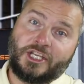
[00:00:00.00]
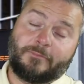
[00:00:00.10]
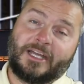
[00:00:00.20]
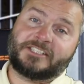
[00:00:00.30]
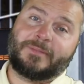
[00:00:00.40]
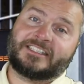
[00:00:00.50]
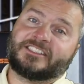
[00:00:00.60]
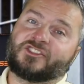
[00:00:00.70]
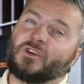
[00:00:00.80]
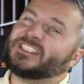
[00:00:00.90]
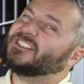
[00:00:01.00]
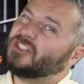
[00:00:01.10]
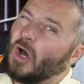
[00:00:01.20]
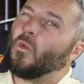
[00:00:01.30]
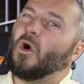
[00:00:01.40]
Your best bet's to trust
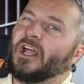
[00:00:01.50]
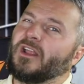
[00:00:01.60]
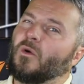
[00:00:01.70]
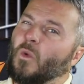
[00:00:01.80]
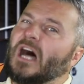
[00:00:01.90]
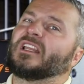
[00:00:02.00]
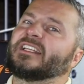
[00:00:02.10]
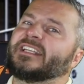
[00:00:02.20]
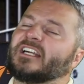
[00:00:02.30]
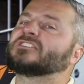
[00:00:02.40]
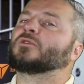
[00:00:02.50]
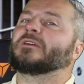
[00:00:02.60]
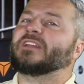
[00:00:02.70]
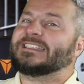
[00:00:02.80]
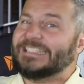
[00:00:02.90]
no one while in there,
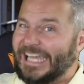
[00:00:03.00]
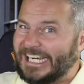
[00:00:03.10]
sort of like the